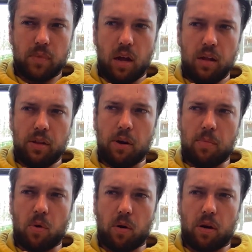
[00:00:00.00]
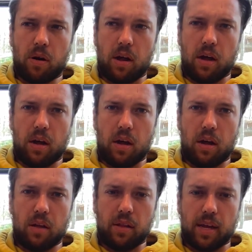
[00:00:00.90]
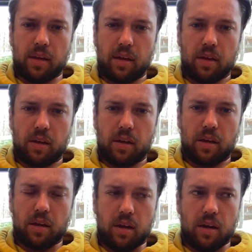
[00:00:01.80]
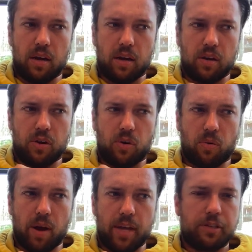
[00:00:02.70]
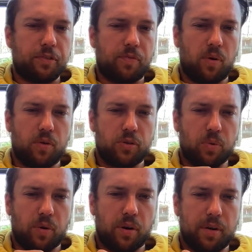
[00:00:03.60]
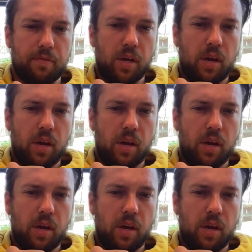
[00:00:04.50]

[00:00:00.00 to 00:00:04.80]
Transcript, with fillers: a little more uh, like uh, graceful, sort of